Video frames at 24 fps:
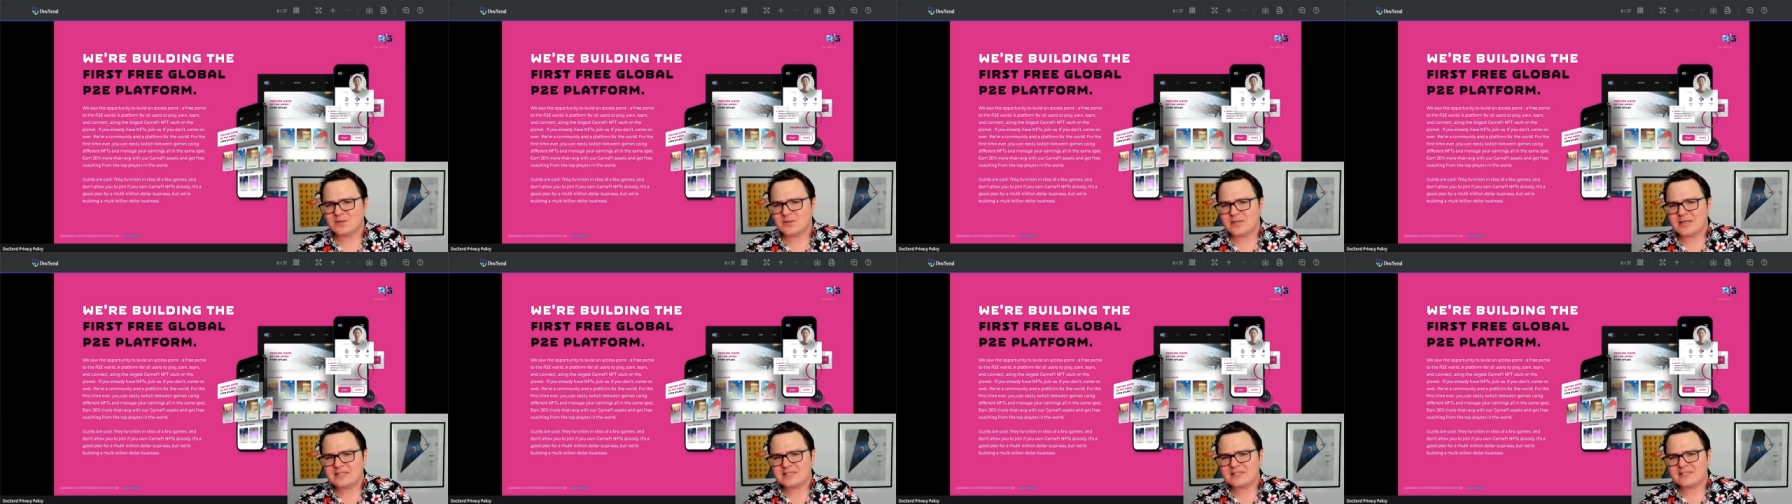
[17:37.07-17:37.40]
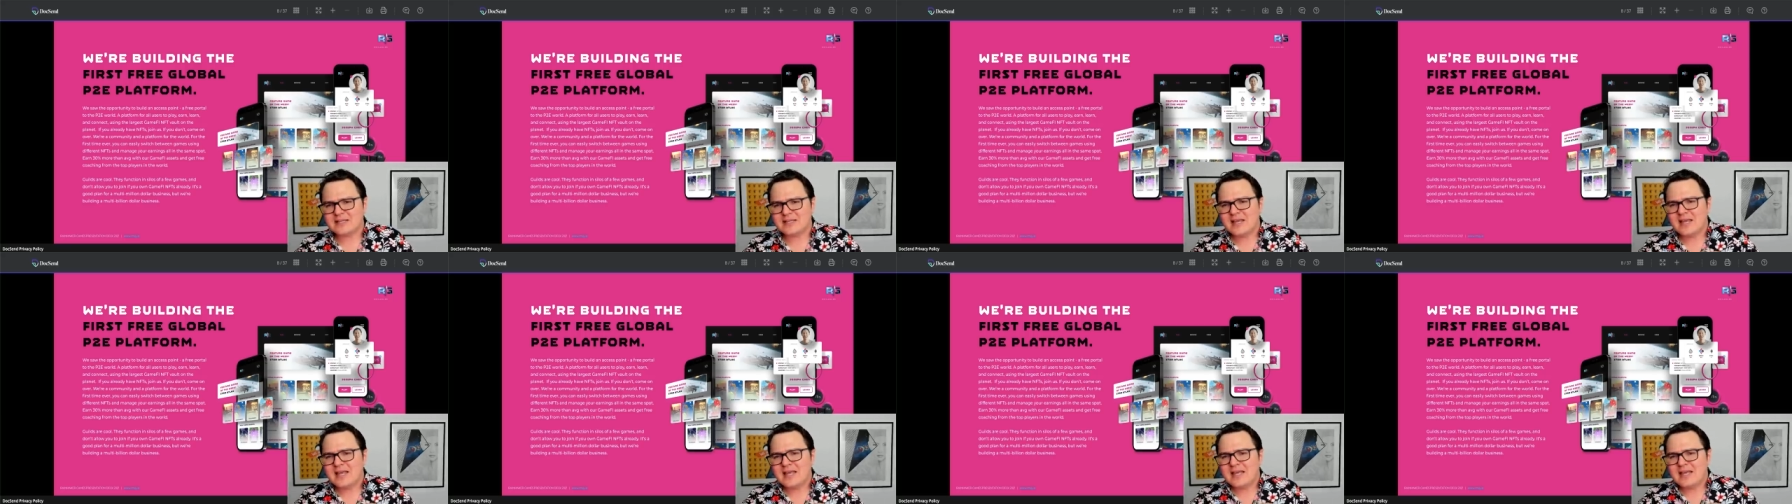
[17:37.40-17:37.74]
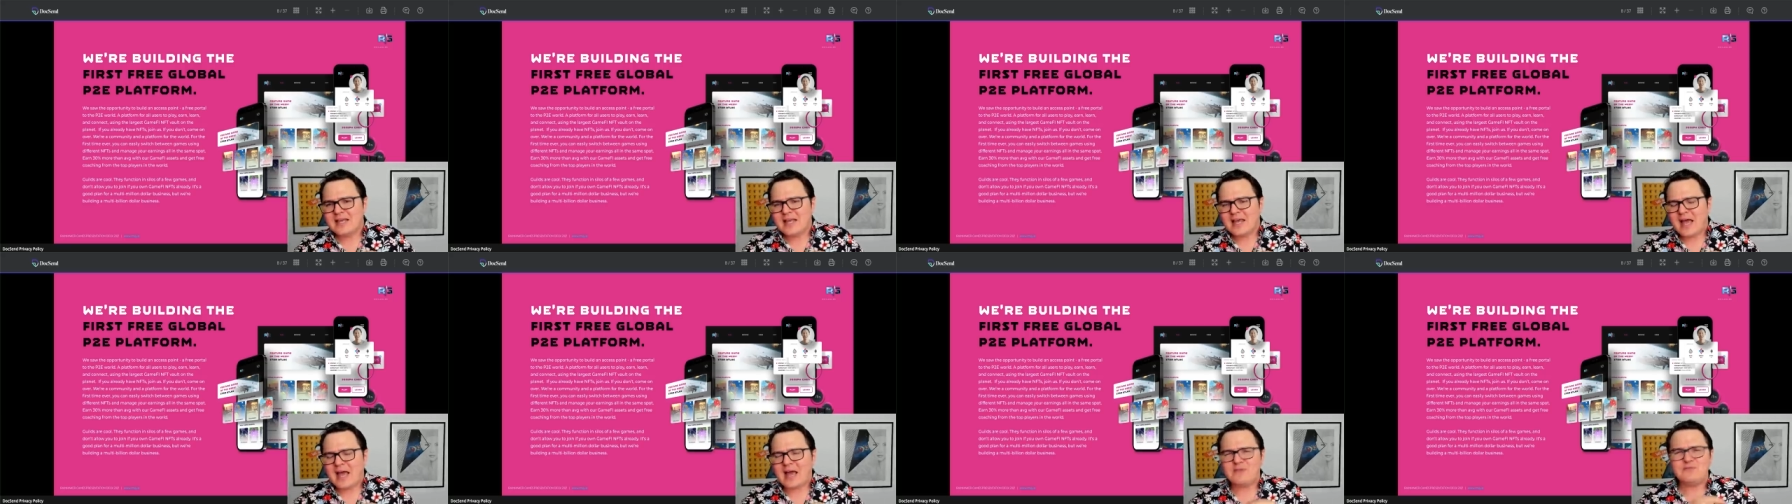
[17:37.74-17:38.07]
So it's,
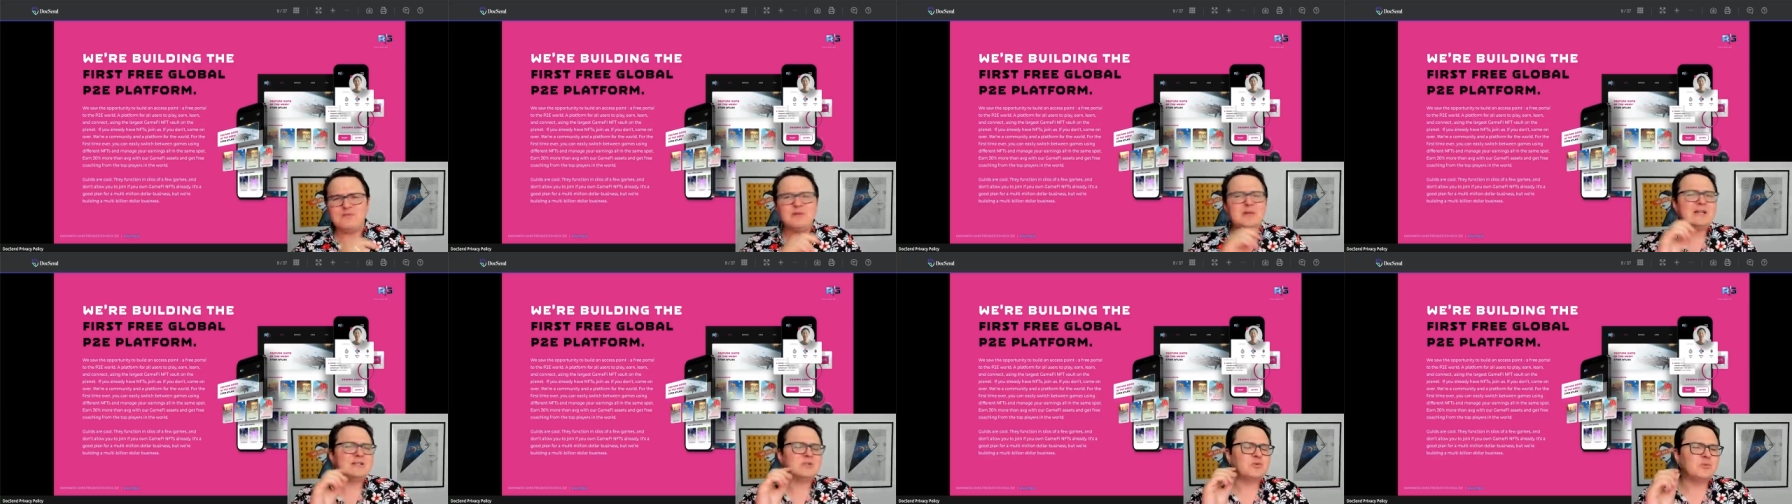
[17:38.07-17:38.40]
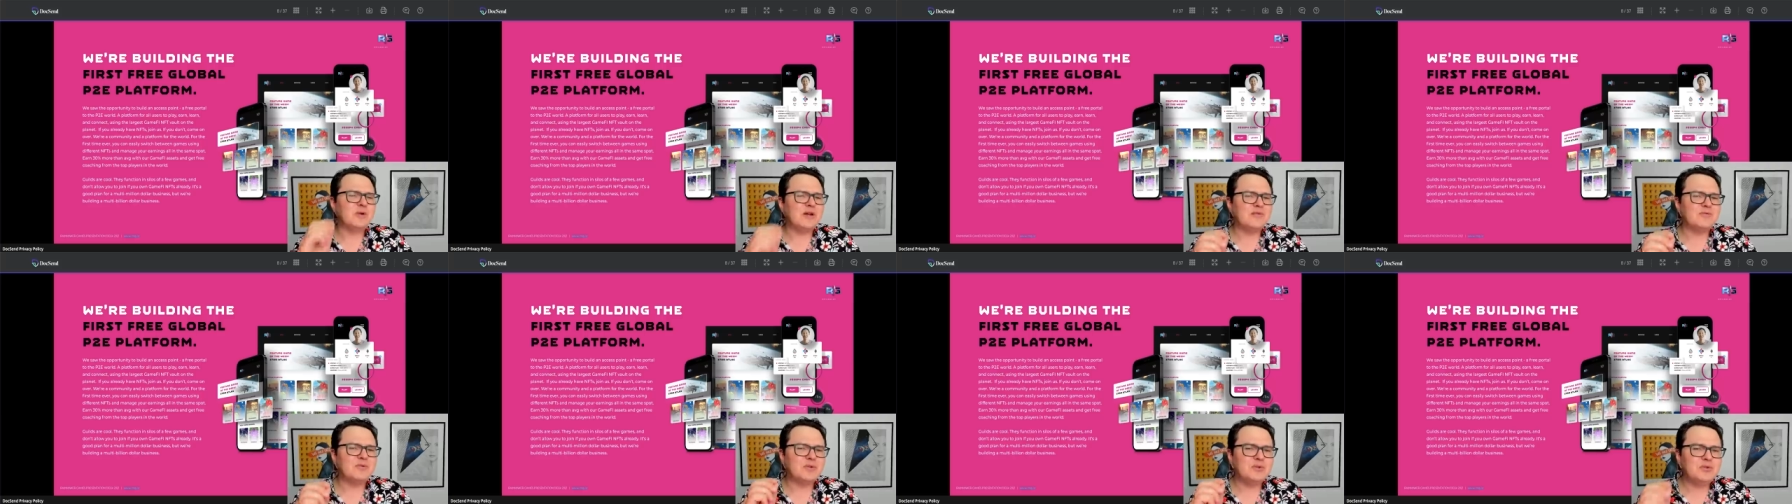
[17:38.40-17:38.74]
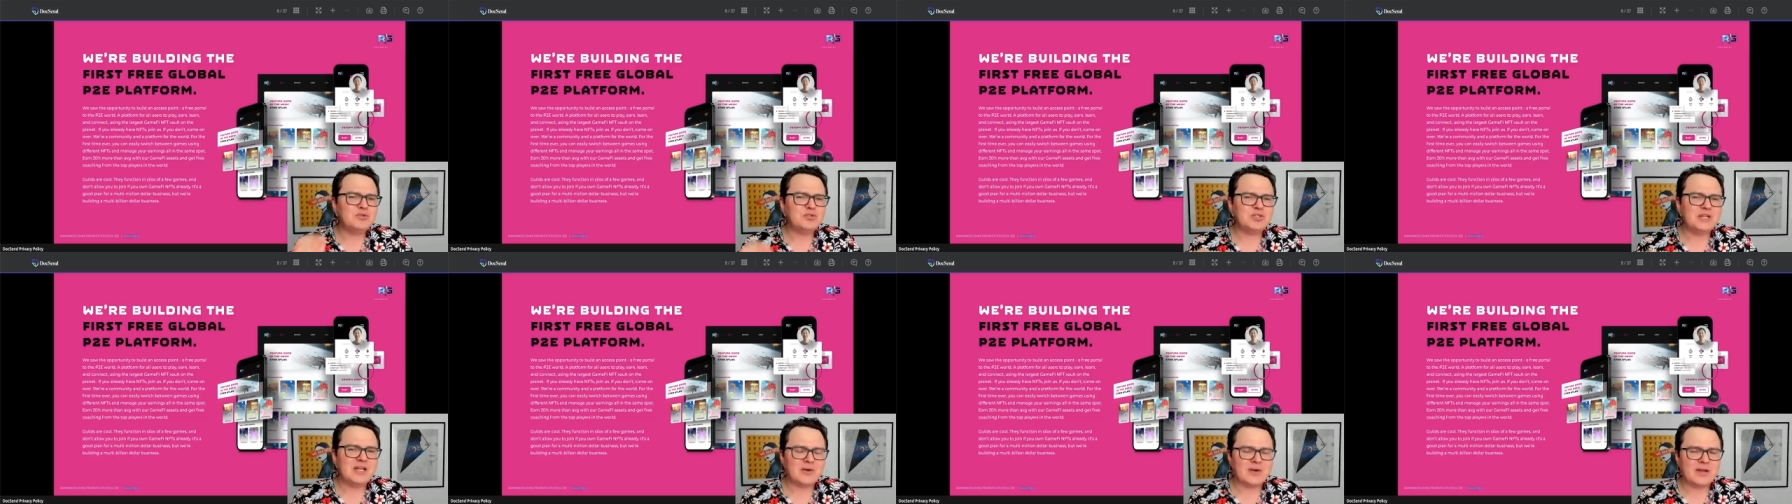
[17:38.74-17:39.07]
I feel like it's a
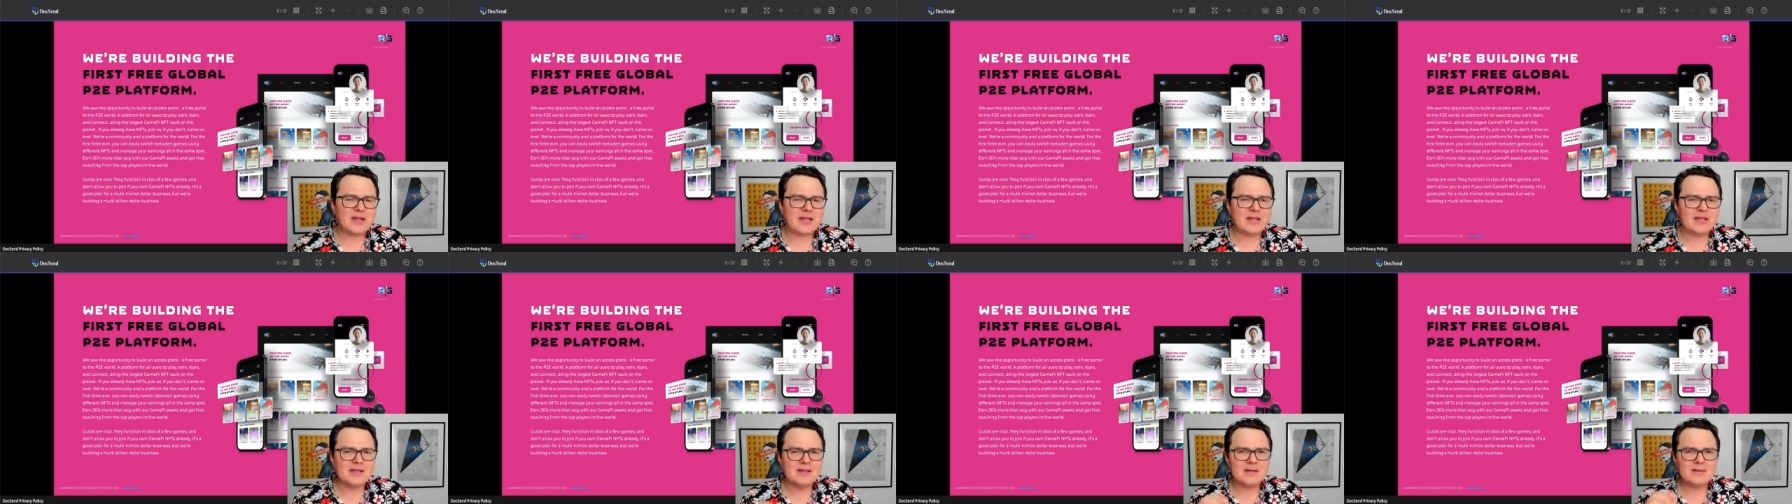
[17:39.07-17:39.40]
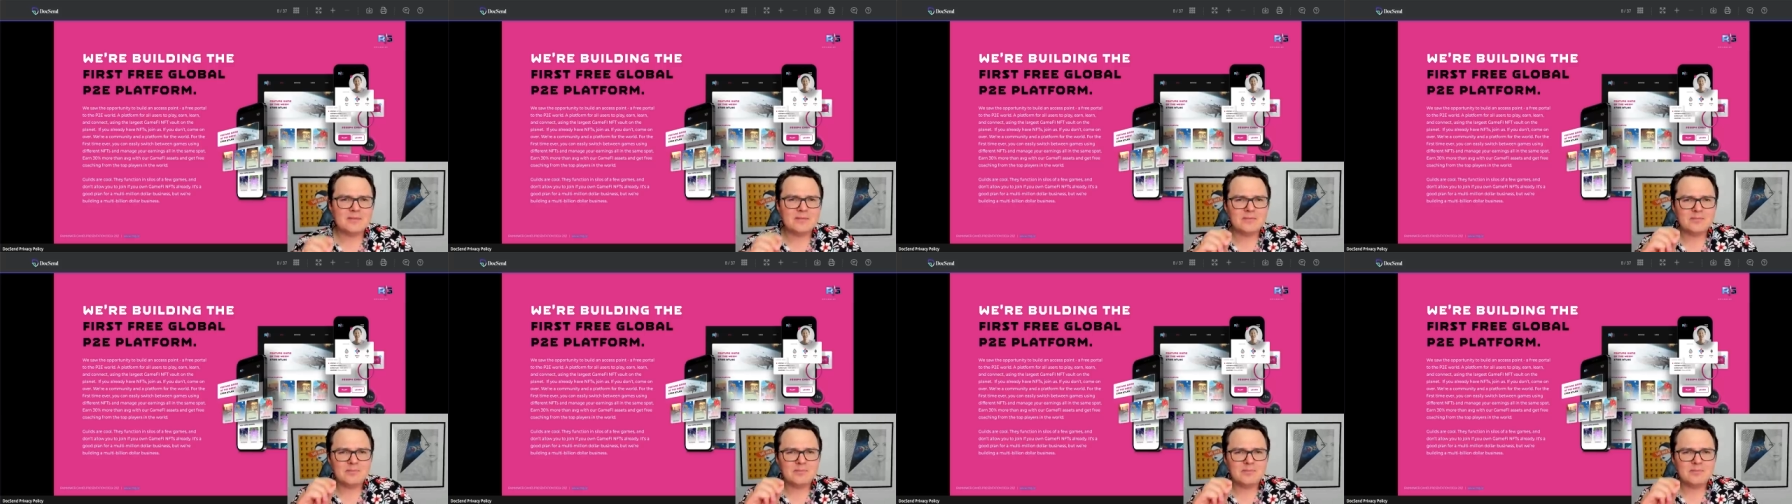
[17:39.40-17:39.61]
revolutionary